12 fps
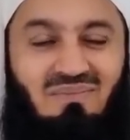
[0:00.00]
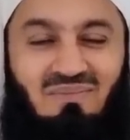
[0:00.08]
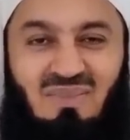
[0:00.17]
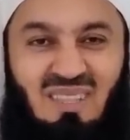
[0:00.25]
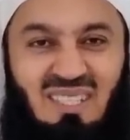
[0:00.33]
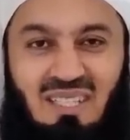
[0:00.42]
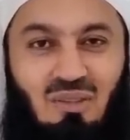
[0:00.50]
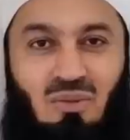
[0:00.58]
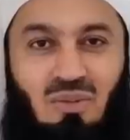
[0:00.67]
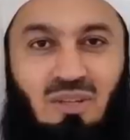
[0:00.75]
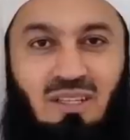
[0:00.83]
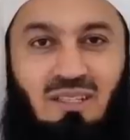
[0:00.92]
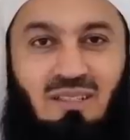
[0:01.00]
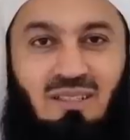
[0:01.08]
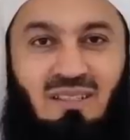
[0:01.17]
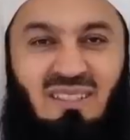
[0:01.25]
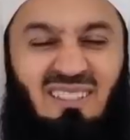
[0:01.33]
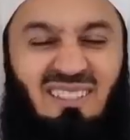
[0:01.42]
just ignore it.
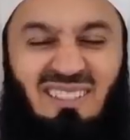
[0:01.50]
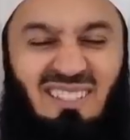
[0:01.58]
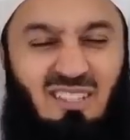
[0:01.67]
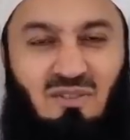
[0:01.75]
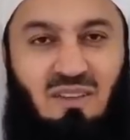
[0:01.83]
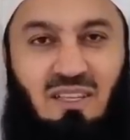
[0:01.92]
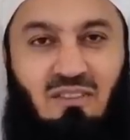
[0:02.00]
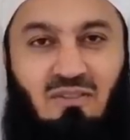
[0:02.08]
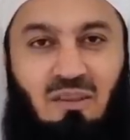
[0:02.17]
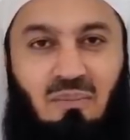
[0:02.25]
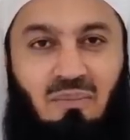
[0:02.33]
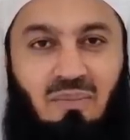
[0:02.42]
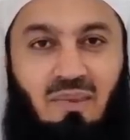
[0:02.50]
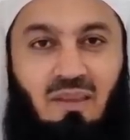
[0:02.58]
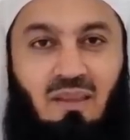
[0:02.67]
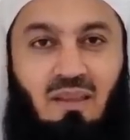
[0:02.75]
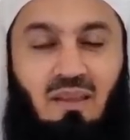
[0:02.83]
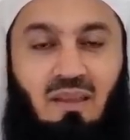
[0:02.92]
Just forgive them
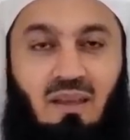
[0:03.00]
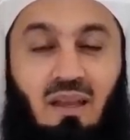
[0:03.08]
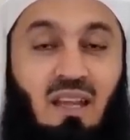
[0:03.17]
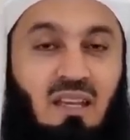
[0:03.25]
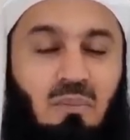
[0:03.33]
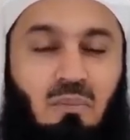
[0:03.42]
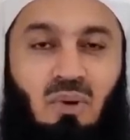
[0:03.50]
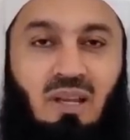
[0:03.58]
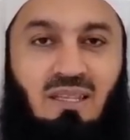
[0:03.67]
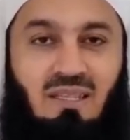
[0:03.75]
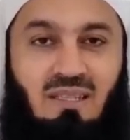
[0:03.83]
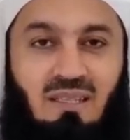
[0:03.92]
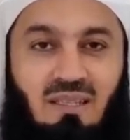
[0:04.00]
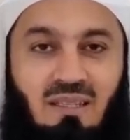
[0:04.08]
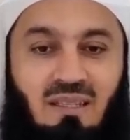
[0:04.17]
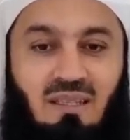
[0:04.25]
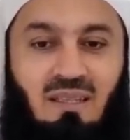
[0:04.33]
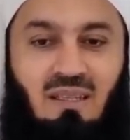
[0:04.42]
and embrace.
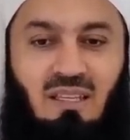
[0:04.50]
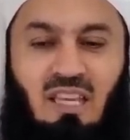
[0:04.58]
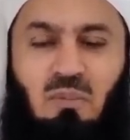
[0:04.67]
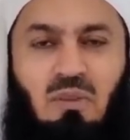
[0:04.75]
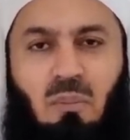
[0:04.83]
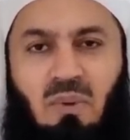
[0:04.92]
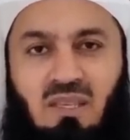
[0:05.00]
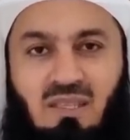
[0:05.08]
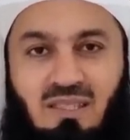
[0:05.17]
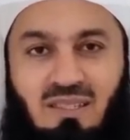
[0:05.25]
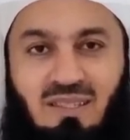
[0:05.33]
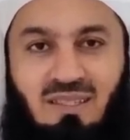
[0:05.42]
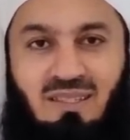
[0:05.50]
Keep the peace.